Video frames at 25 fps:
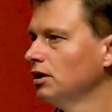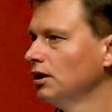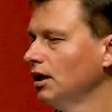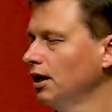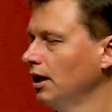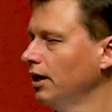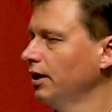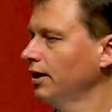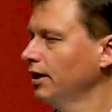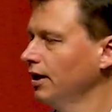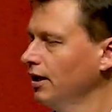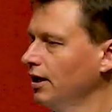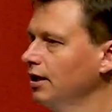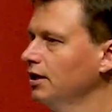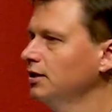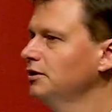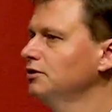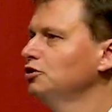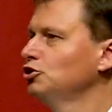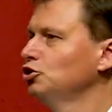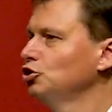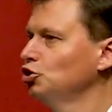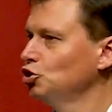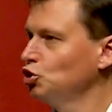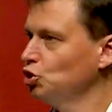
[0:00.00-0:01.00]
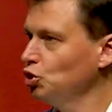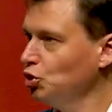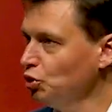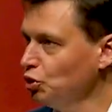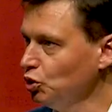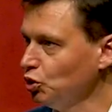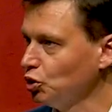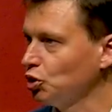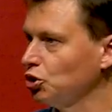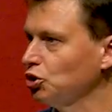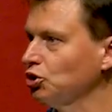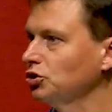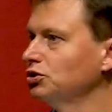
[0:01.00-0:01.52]
I had to
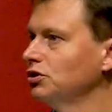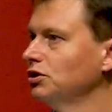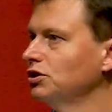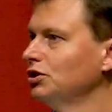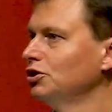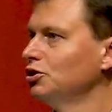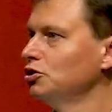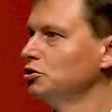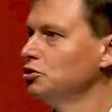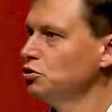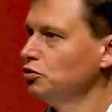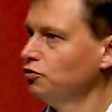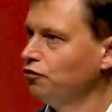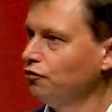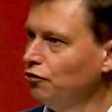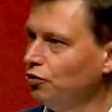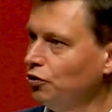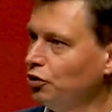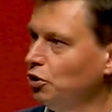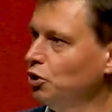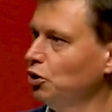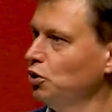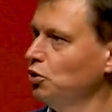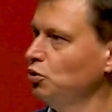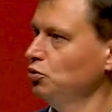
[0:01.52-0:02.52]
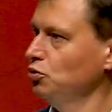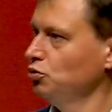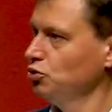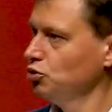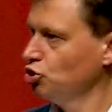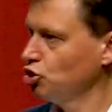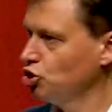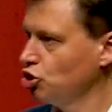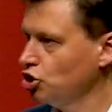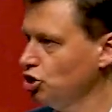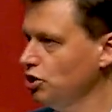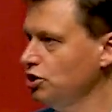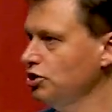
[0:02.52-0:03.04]
learn to follow
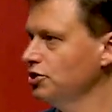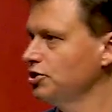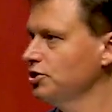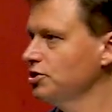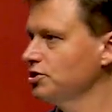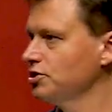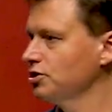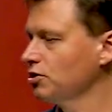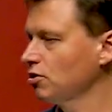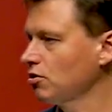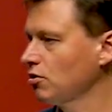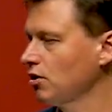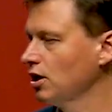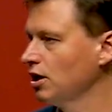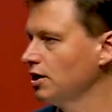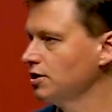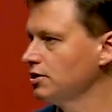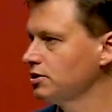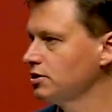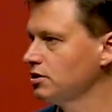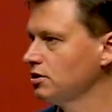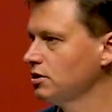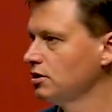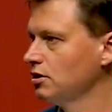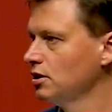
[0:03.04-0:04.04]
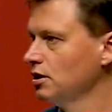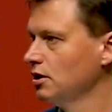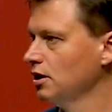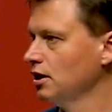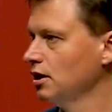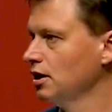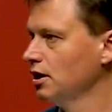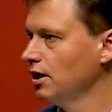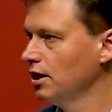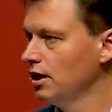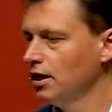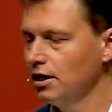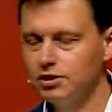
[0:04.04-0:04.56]
Jesus Christ
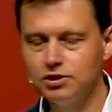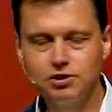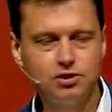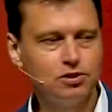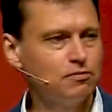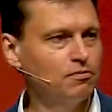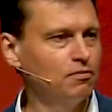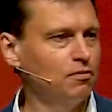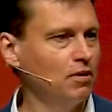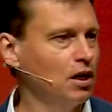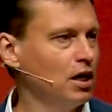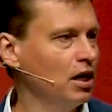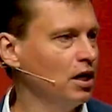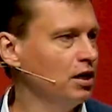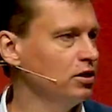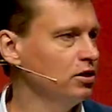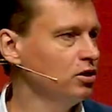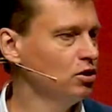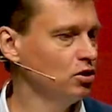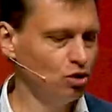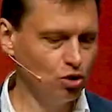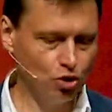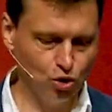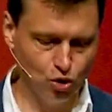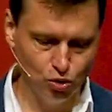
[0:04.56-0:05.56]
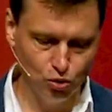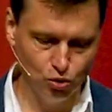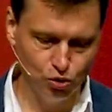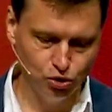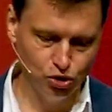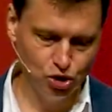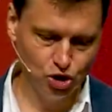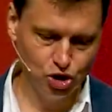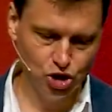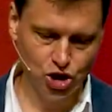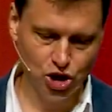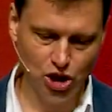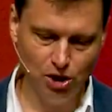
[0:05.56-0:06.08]
as my good
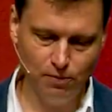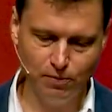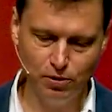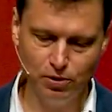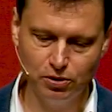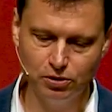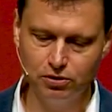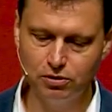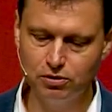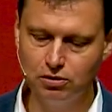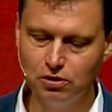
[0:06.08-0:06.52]
shepherd,